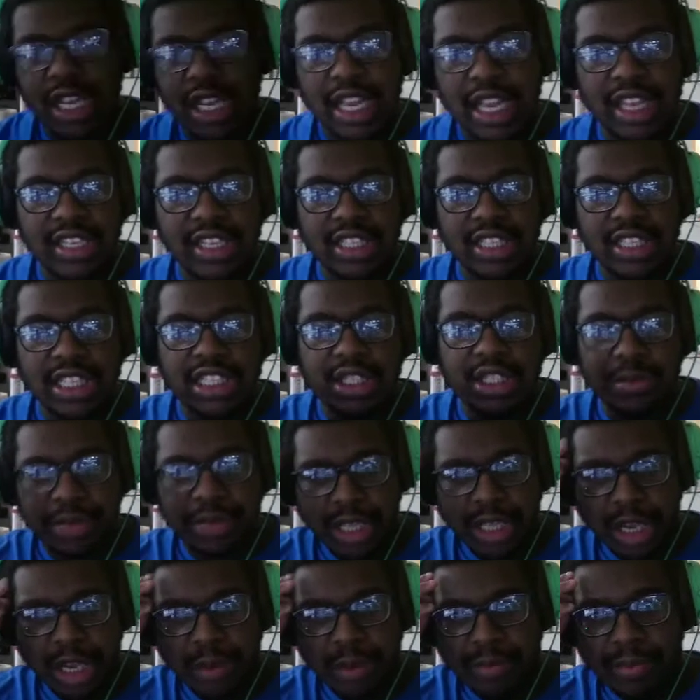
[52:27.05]
This should
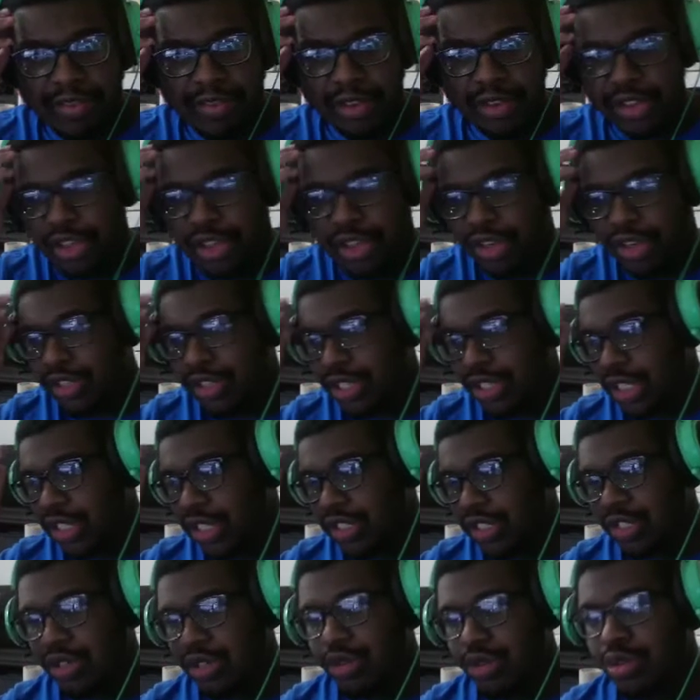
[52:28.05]
be up before Thursday.
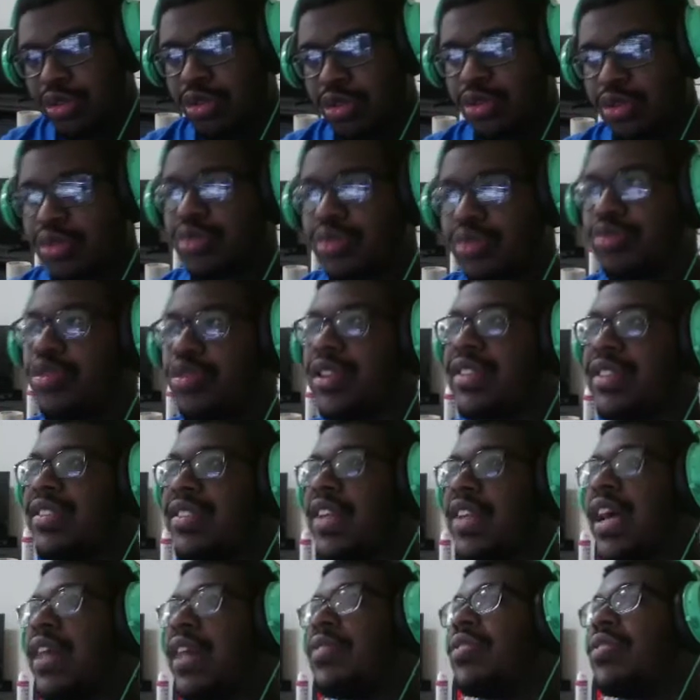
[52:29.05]
So what is
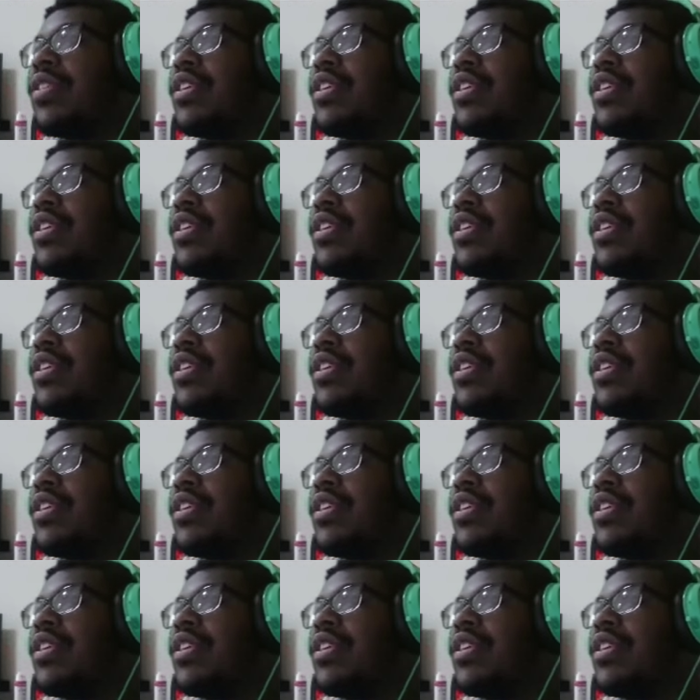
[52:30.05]
that?